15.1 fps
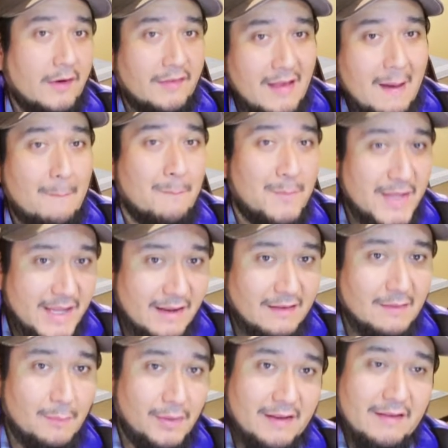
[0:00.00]
That's how
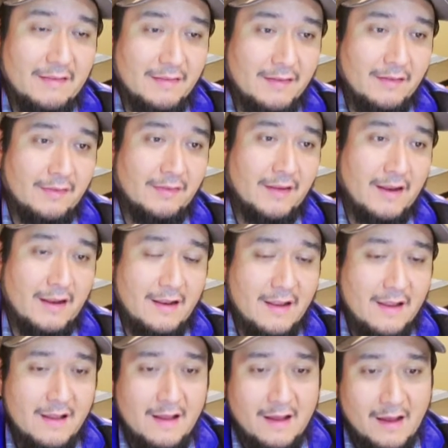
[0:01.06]
big the place is.
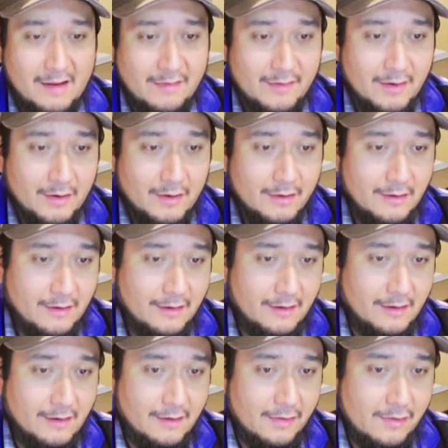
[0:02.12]
And I saw it,
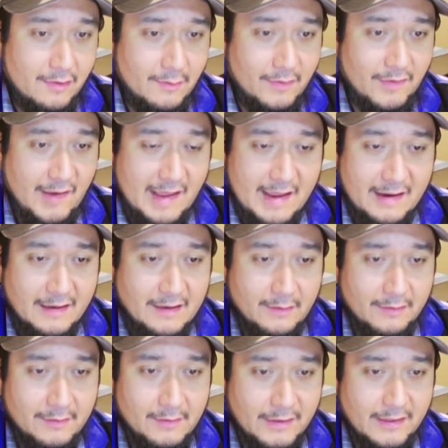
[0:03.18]
I shared with Tag, and I
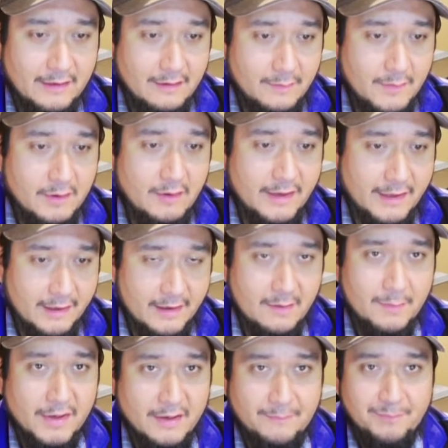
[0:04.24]
was like, okay, let me look it
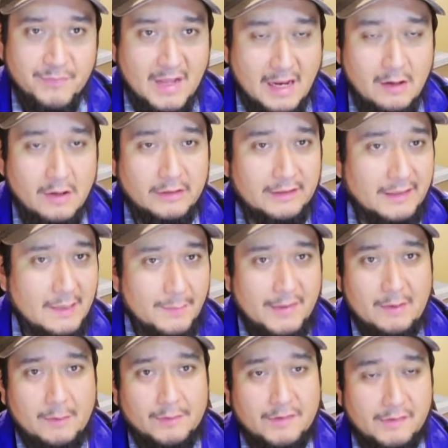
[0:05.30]
up. And I looked it up,
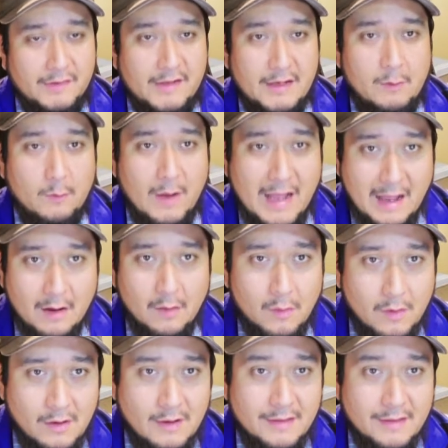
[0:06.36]
and it was just like, wow.